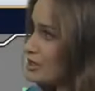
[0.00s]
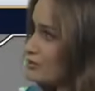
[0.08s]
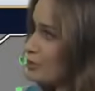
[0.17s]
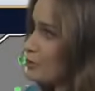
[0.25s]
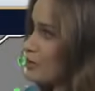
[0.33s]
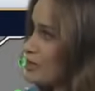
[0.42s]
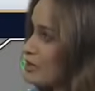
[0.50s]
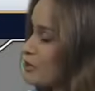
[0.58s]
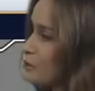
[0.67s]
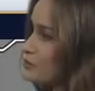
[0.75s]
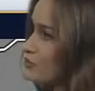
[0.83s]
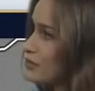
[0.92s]
That'll be where that
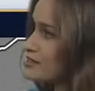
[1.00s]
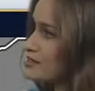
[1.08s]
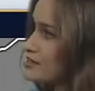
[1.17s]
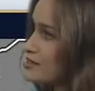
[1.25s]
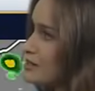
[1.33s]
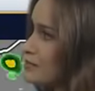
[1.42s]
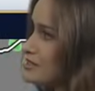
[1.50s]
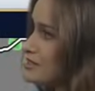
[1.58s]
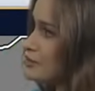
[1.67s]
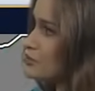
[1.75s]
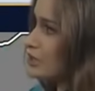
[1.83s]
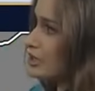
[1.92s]
cold front sets up,
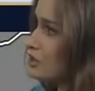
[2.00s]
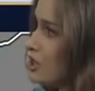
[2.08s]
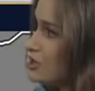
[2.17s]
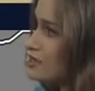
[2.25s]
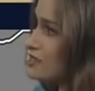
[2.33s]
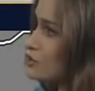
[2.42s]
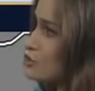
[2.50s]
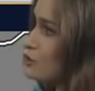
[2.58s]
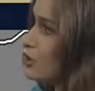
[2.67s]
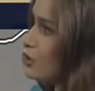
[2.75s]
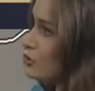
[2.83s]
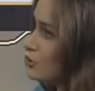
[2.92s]
essentially along
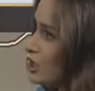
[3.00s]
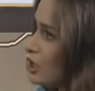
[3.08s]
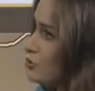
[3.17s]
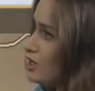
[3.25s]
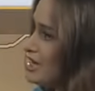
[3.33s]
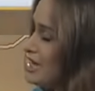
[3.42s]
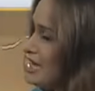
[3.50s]
central Oklahoma